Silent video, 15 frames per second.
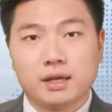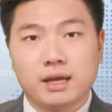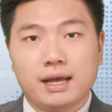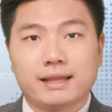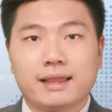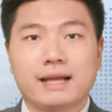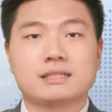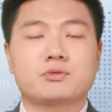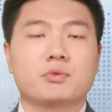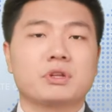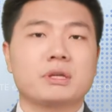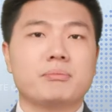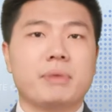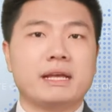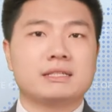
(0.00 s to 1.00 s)
And that's
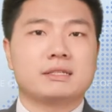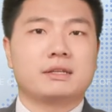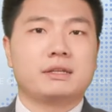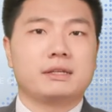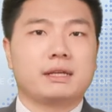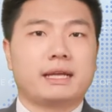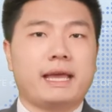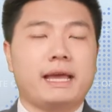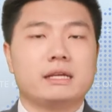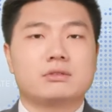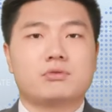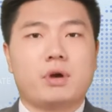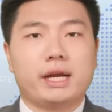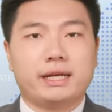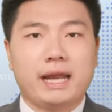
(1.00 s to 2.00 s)
really basically the
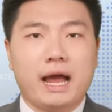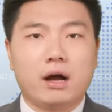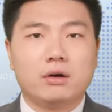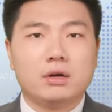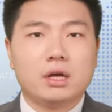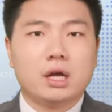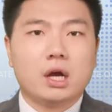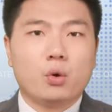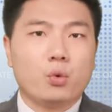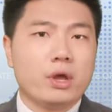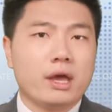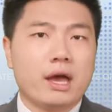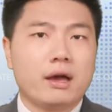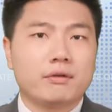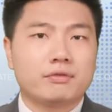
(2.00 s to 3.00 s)
case right now. We
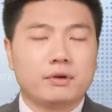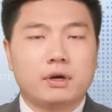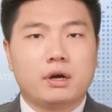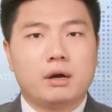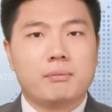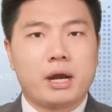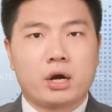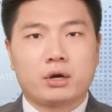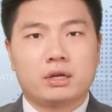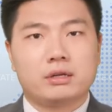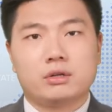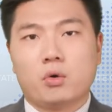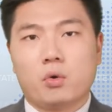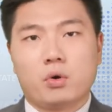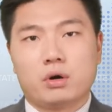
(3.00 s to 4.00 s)
have
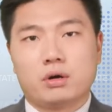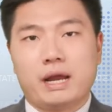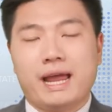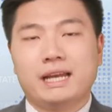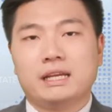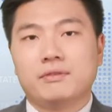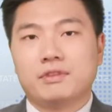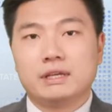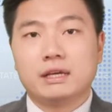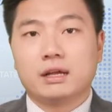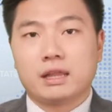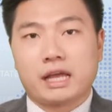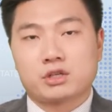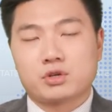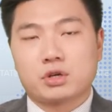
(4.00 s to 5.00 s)
American or any of the
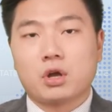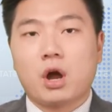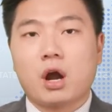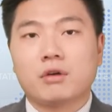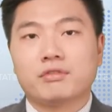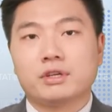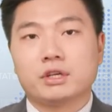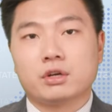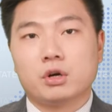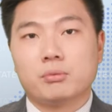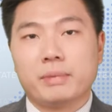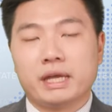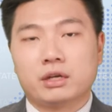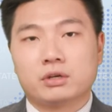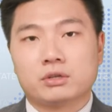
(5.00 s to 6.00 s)
electric car vehicle
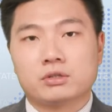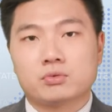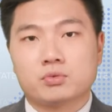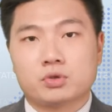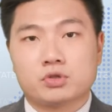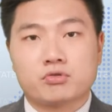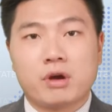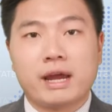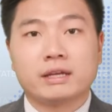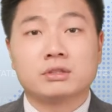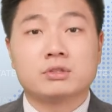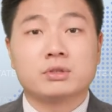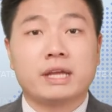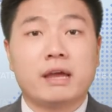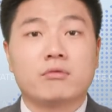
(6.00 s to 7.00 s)
makers who are trying
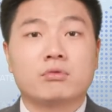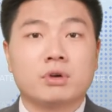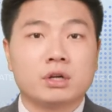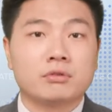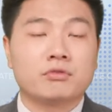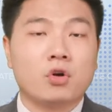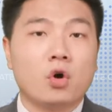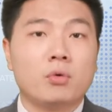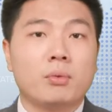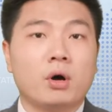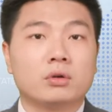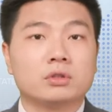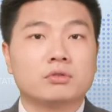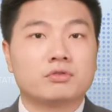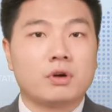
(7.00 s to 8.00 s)
to get rid of
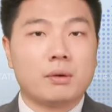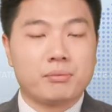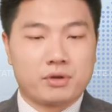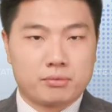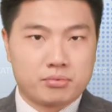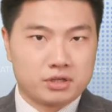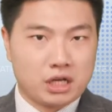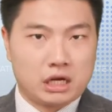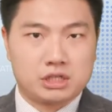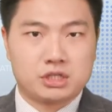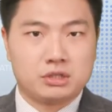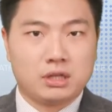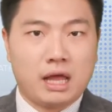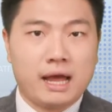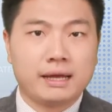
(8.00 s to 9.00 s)
cobalt from their
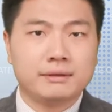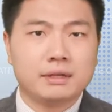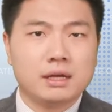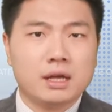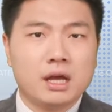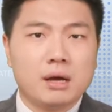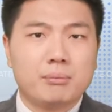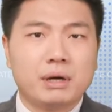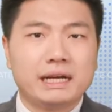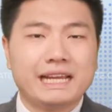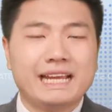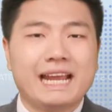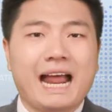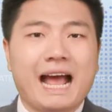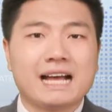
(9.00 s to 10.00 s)
production line, but
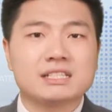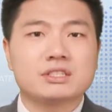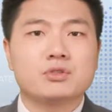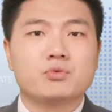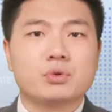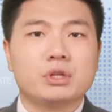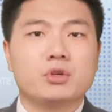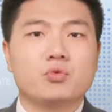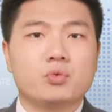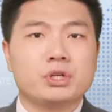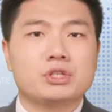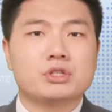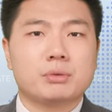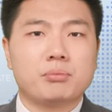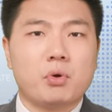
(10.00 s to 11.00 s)
it hasn't really
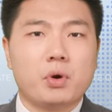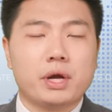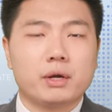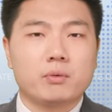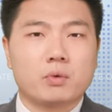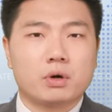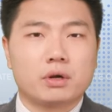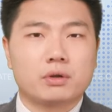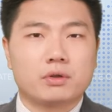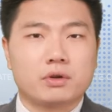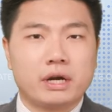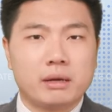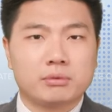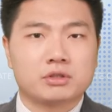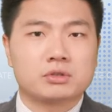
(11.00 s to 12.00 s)
reached a point where
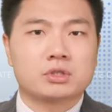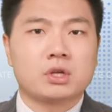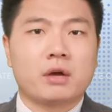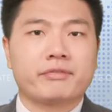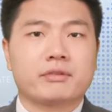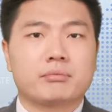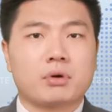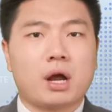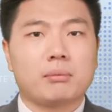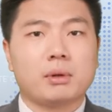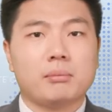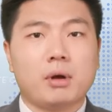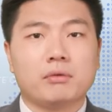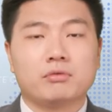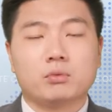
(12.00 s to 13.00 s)
they're able to solve the
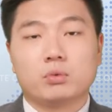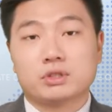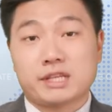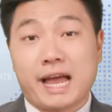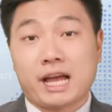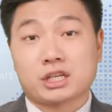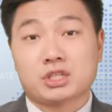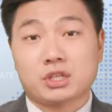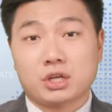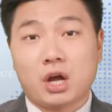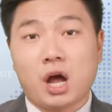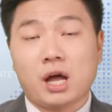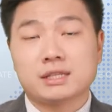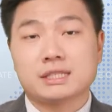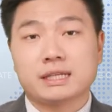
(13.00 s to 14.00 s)
problem of what's actually
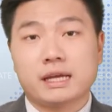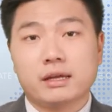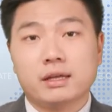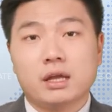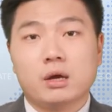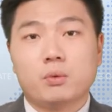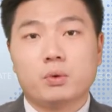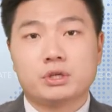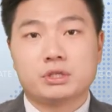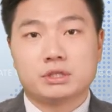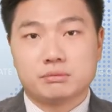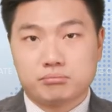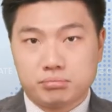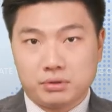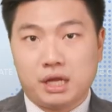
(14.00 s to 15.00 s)
causing it, which
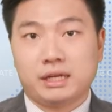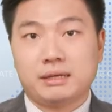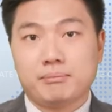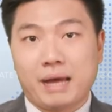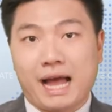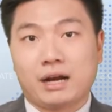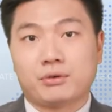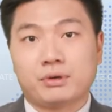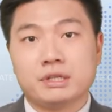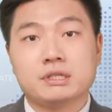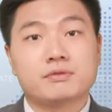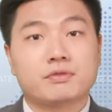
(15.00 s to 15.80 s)
is bloody batteries